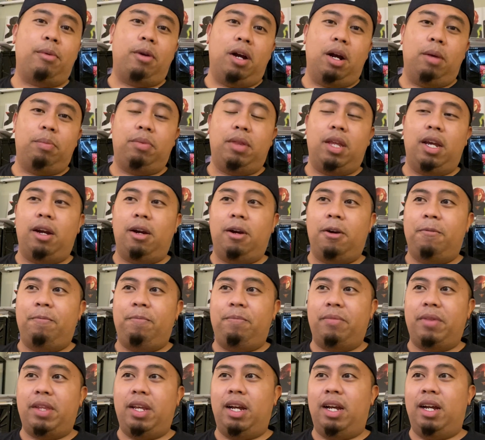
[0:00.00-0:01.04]
up there,
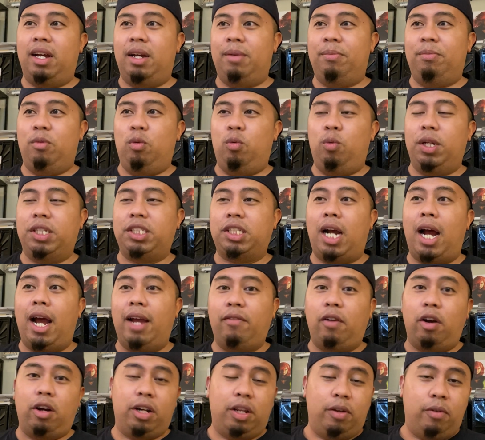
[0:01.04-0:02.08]
which
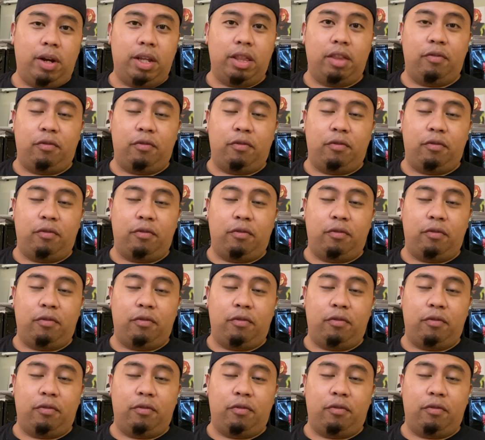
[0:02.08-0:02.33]
I've already read